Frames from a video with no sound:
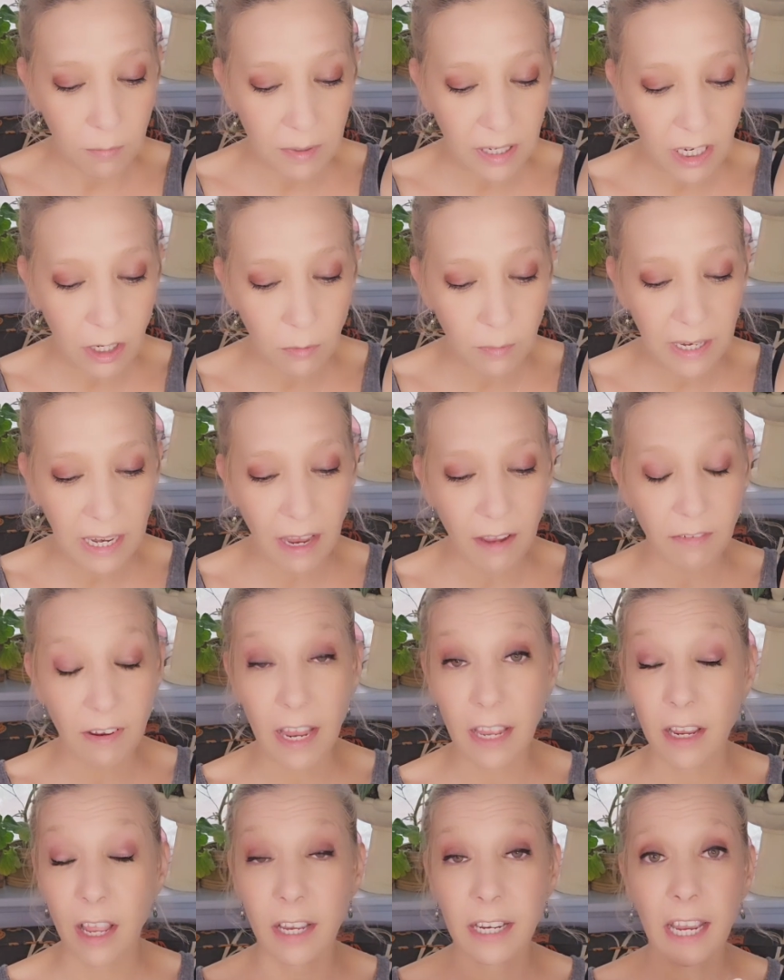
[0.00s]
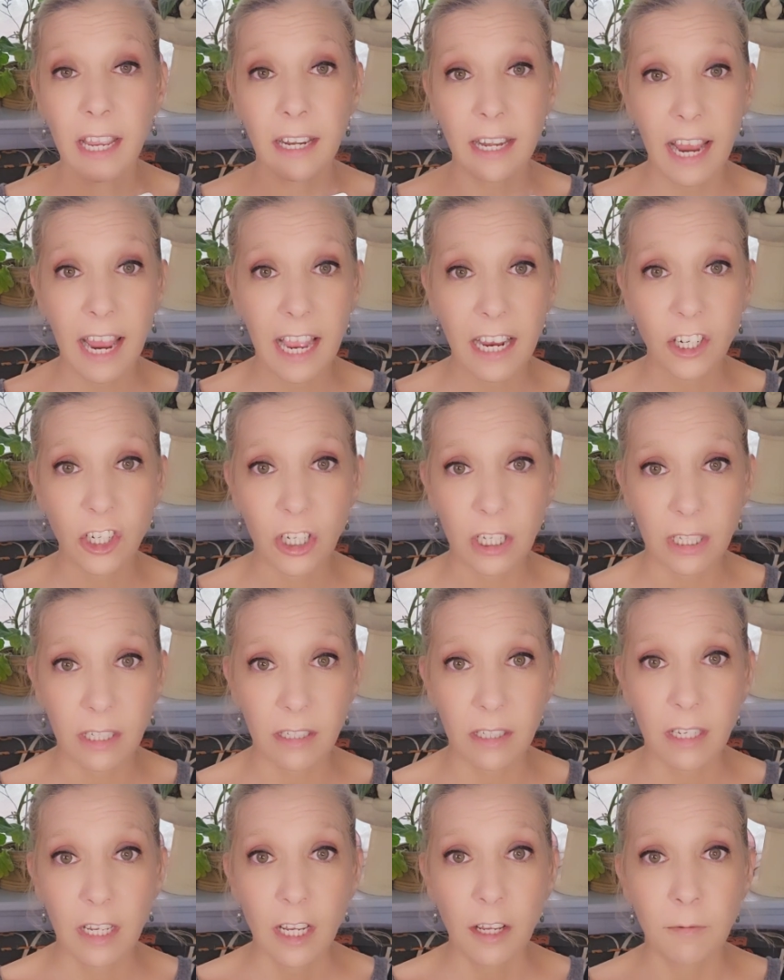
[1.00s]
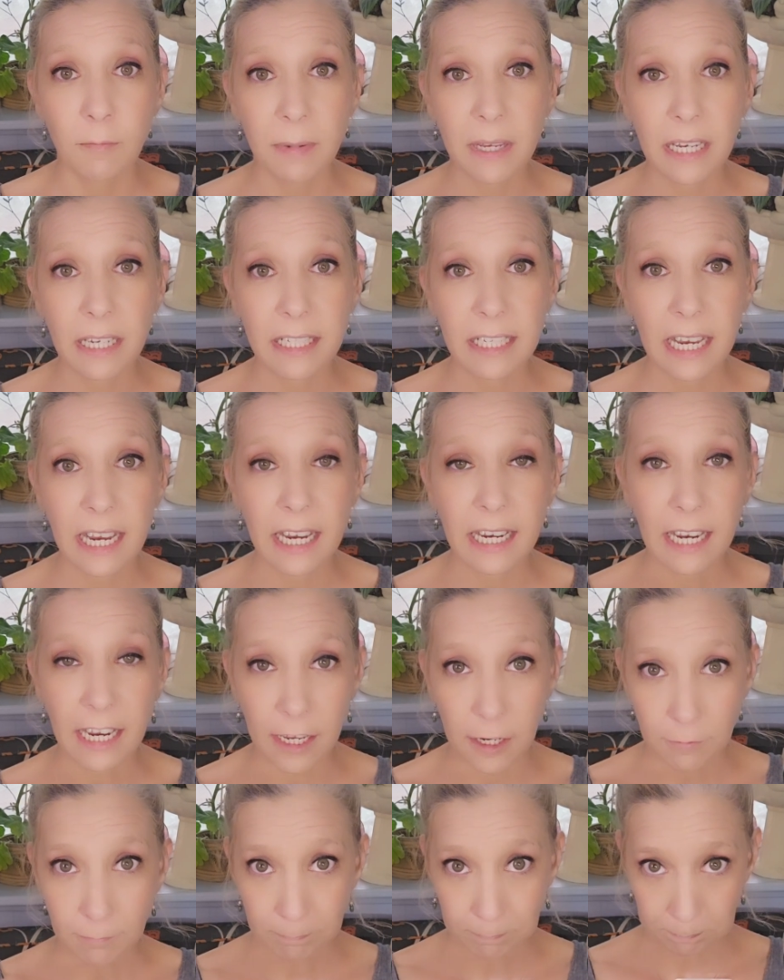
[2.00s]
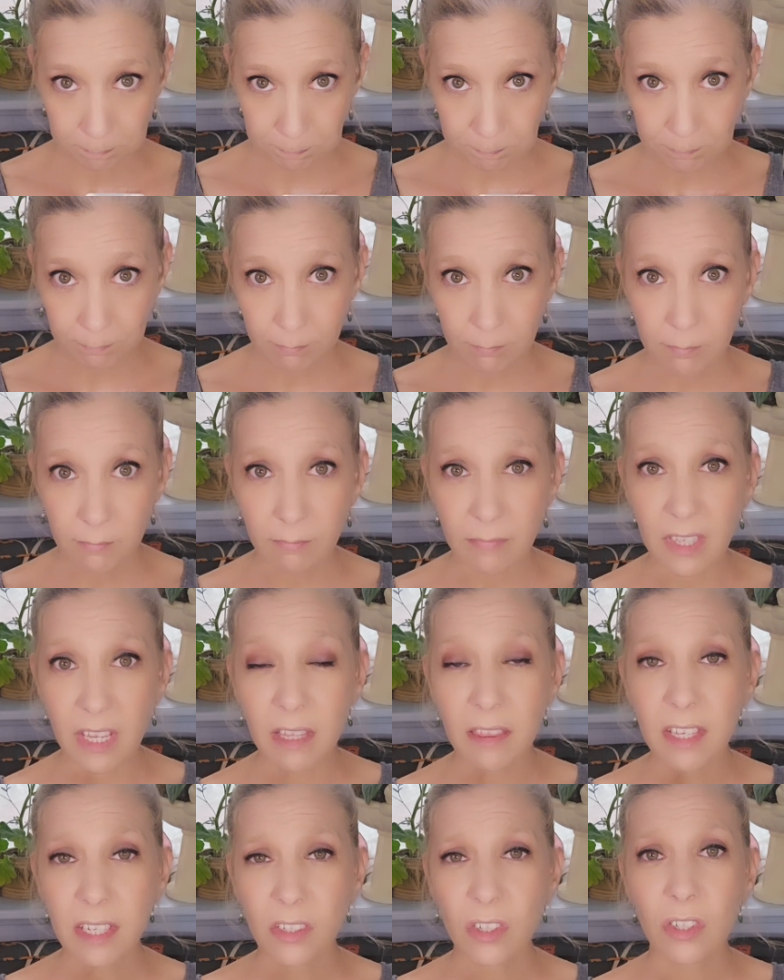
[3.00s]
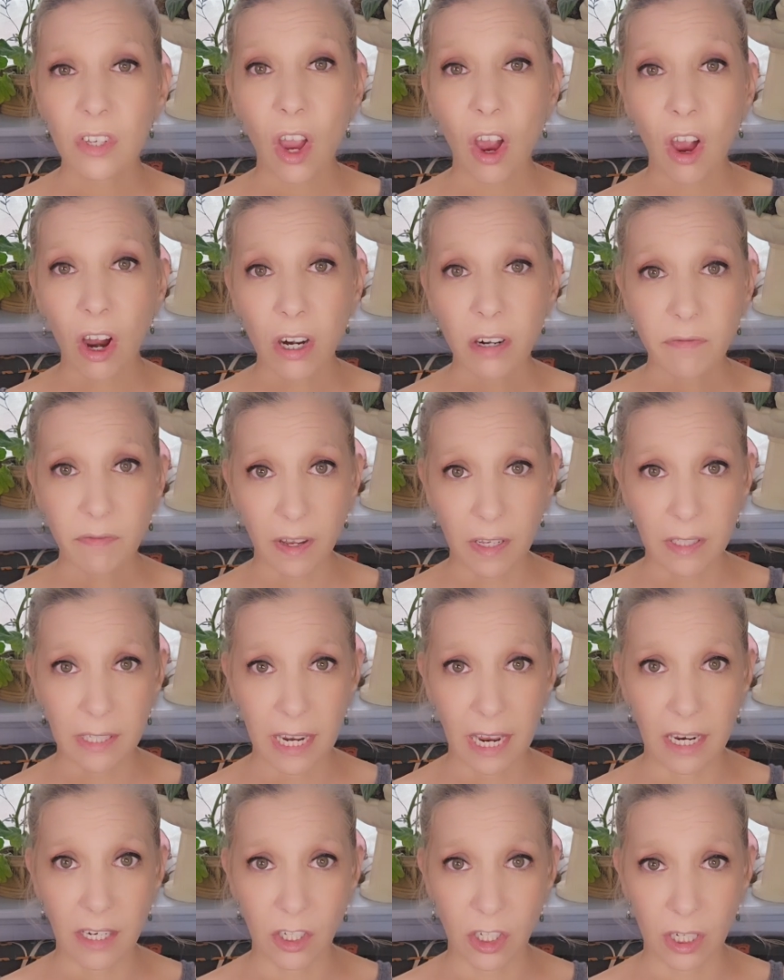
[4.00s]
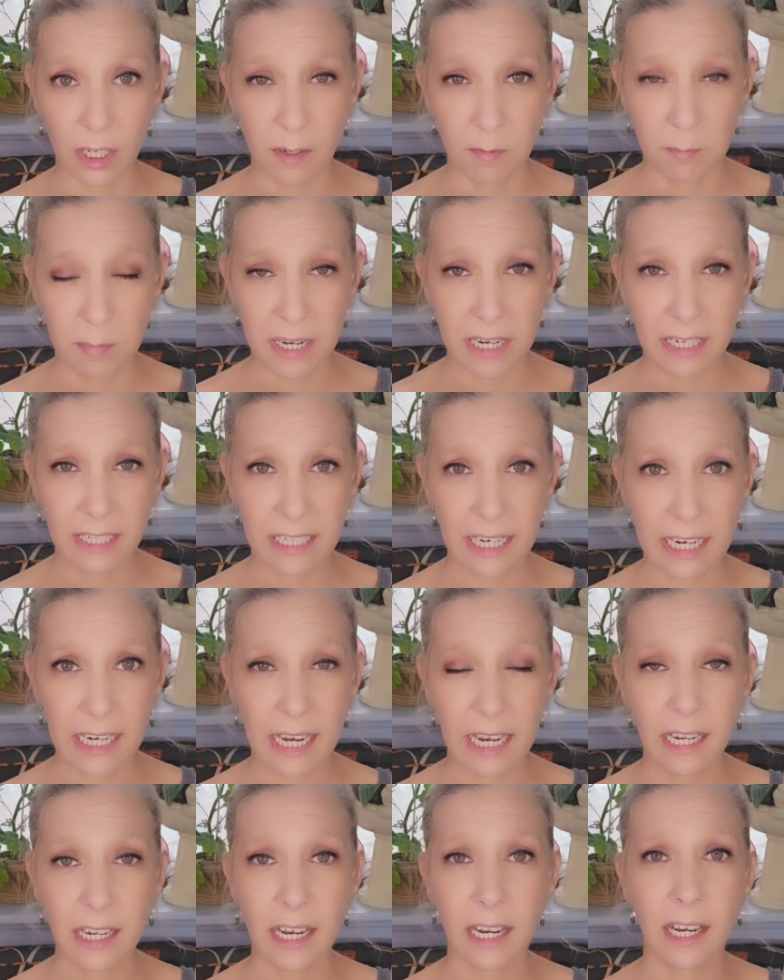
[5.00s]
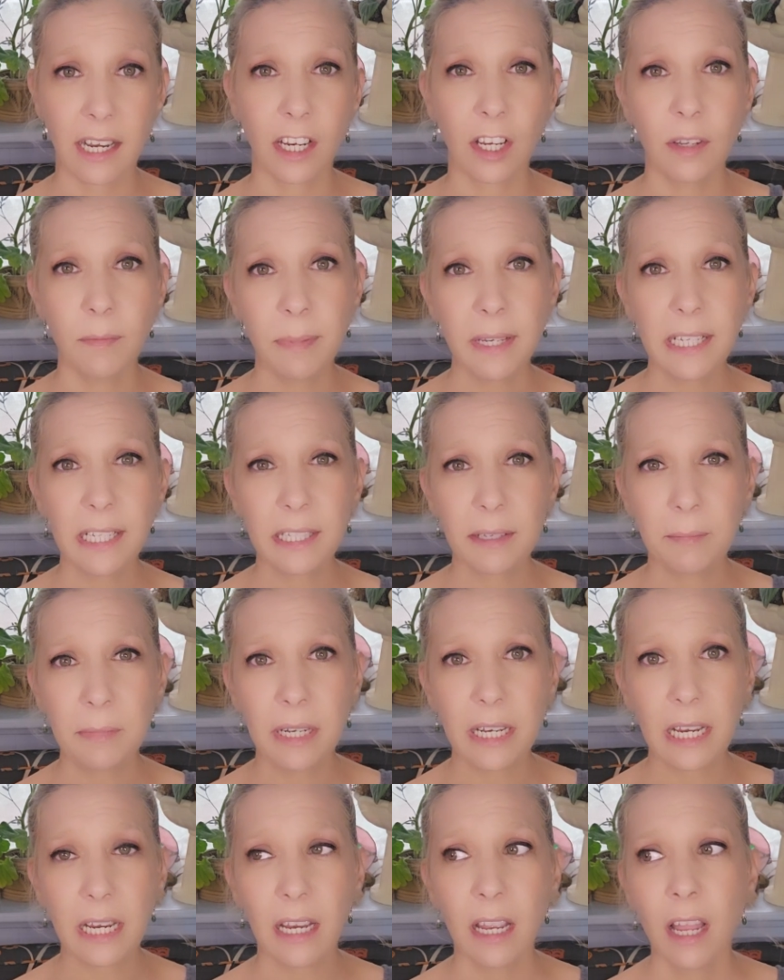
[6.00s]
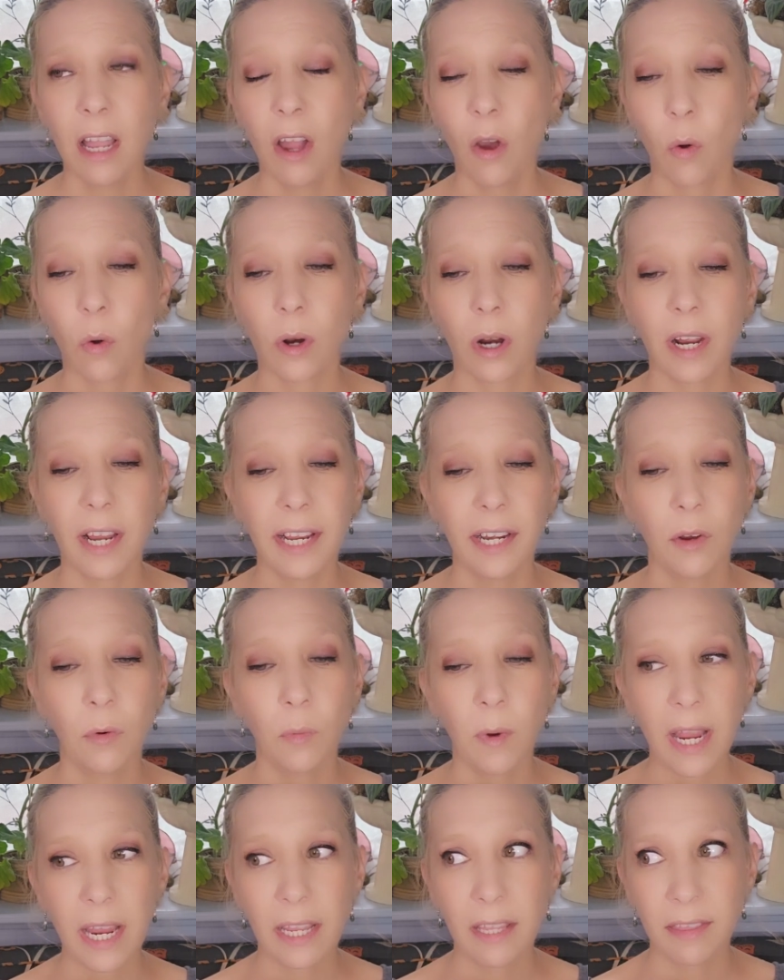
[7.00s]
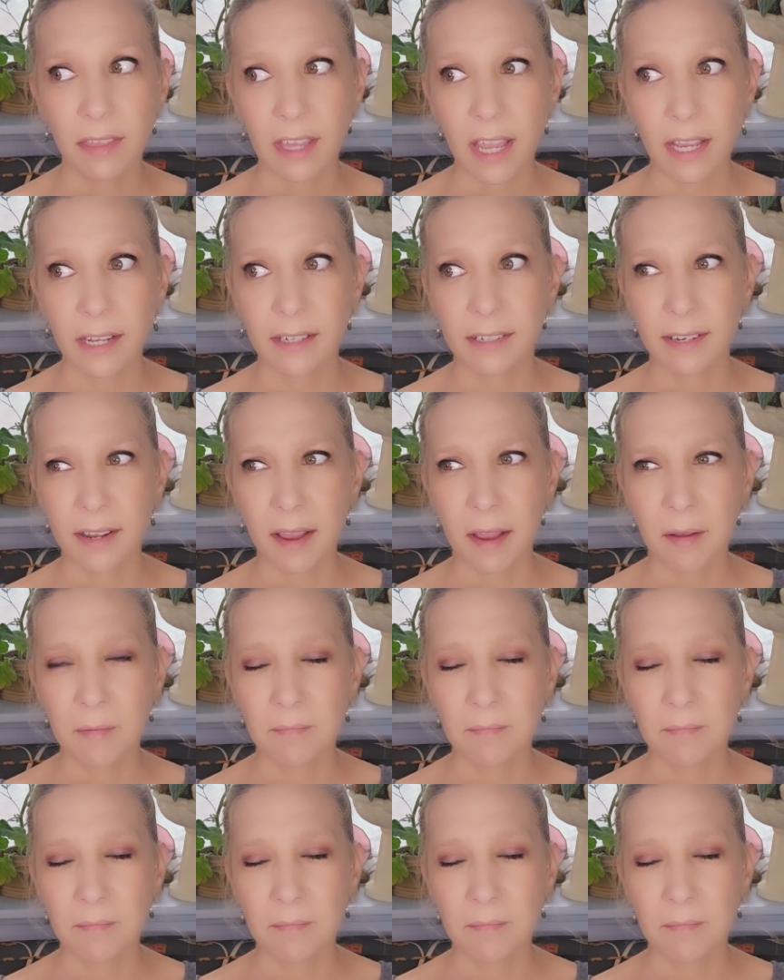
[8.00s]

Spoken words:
Here we have, again, action being taken. This is a heartfelt action being taken, and it could be somebody, or in a way that